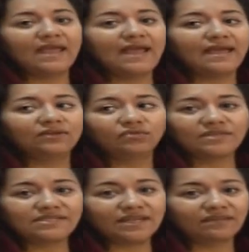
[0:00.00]
And we
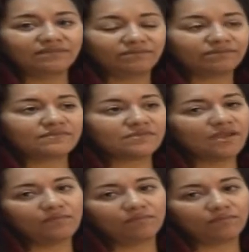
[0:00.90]
said
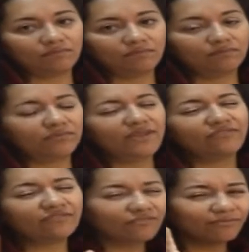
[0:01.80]
some
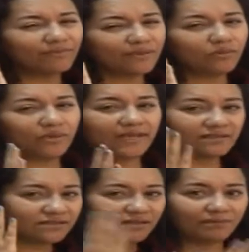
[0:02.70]
deaf people
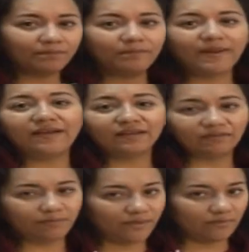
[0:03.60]
and some
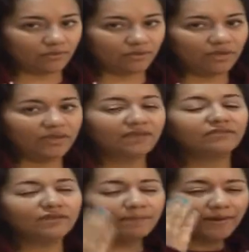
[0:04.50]
blind people.
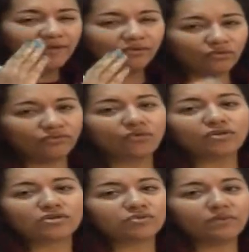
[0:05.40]
The blind, of
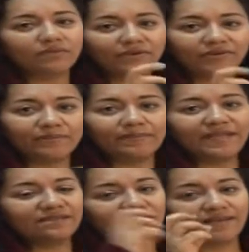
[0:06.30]
course, we will
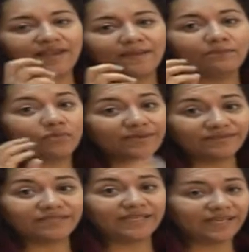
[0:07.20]
replace the lamp
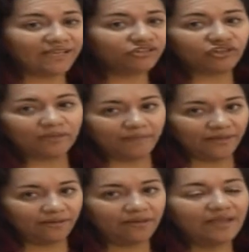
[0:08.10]
with electric
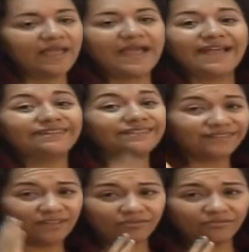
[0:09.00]
bulb. And the
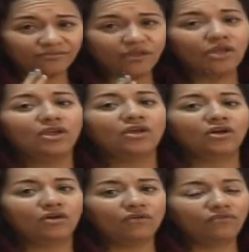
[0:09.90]
deaf,
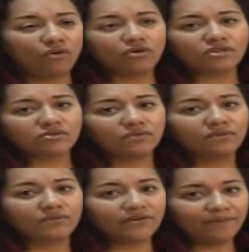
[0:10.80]
of course, we
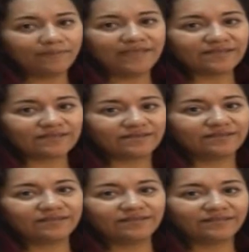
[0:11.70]
will replace
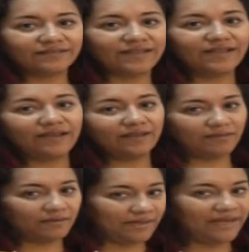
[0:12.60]

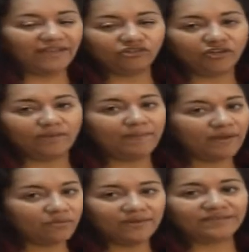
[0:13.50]
the electric
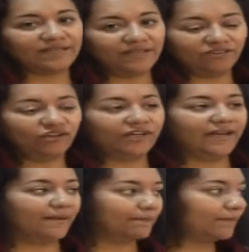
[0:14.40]
bulb with electric
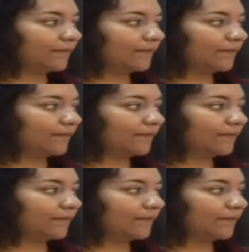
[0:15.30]
lamp.